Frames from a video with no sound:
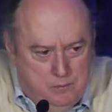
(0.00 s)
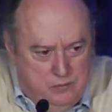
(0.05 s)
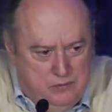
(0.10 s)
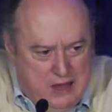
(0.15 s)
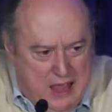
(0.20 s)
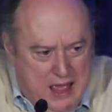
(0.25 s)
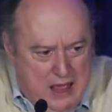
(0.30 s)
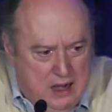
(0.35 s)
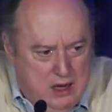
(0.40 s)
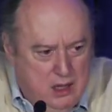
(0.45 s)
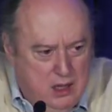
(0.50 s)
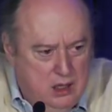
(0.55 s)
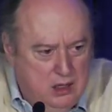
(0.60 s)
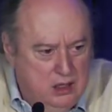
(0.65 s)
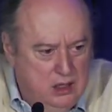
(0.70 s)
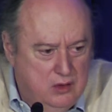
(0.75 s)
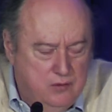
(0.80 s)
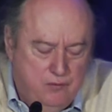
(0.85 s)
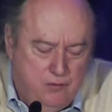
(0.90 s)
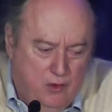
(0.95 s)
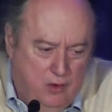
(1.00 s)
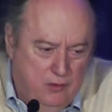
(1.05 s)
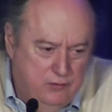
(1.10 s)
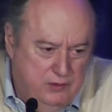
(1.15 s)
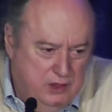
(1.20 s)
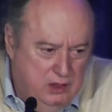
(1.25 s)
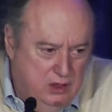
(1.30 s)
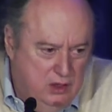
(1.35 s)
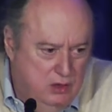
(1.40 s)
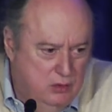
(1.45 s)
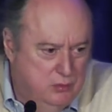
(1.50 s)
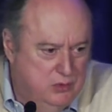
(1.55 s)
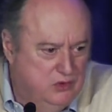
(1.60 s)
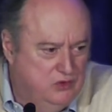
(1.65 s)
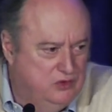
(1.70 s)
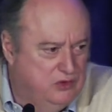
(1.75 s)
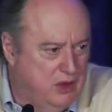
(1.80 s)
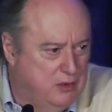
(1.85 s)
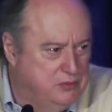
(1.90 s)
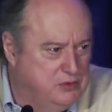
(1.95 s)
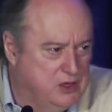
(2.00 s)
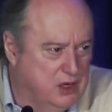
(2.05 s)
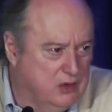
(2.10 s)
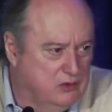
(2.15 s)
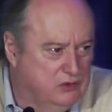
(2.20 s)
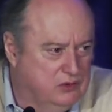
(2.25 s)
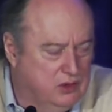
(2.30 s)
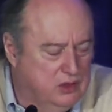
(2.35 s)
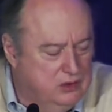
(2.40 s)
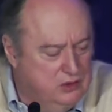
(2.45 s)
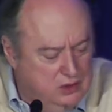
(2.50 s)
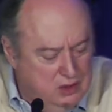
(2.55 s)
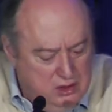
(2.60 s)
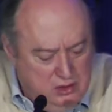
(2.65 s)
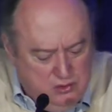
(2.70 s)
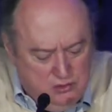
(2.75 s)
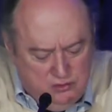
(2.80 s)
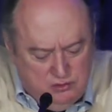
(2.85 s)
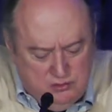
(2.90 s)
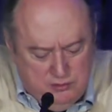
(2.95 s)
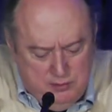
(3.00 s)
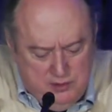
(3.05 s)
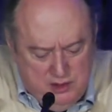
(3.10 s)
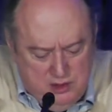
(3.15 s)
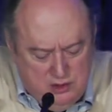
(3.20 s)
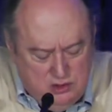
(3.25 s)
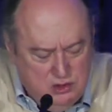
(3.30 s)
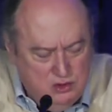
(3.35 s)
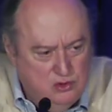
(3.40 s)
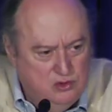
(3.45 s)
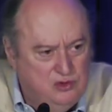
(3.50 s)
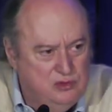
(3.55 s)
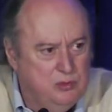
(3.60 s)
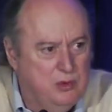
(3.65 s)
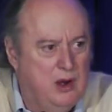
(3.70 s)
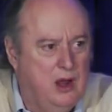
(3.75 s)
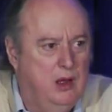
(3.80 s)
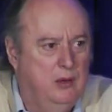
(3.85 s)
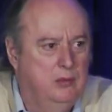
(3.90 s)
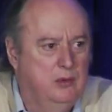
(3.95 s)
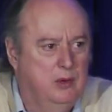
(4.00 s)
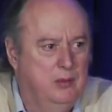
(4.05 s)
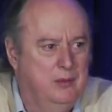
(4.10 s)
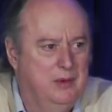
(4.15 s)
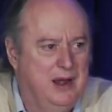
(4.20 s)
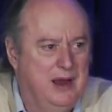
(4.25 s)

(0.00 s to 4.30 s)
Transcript: data involving human subjects continues to be a huge problem,